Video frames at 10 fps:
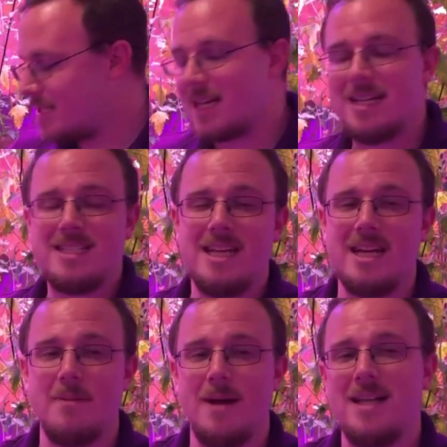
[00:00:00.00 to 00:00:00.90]
is going to
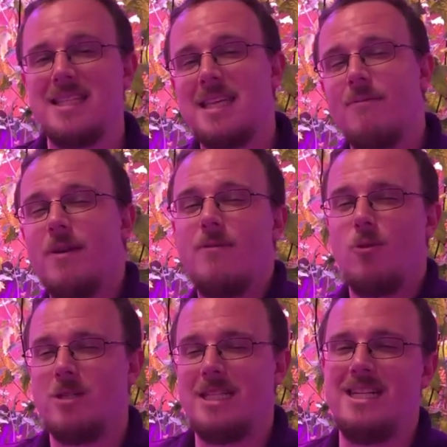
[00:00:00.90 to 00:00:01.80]
take about 7 to
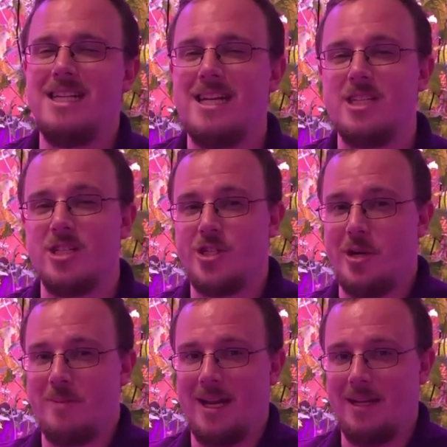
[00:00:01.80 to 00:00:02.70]
14 days to
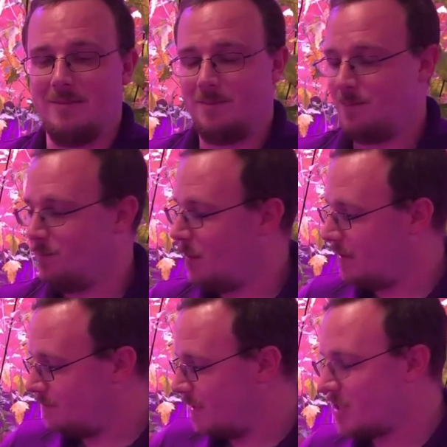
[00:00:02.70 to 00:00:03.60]
germinate,
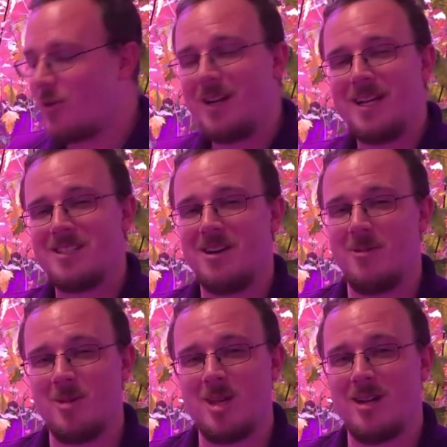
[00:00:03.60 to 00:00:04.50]
but let's go ahead and get
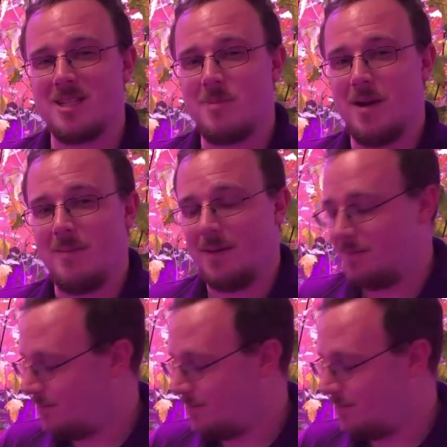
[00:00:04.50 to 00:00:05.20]
started with our experiment.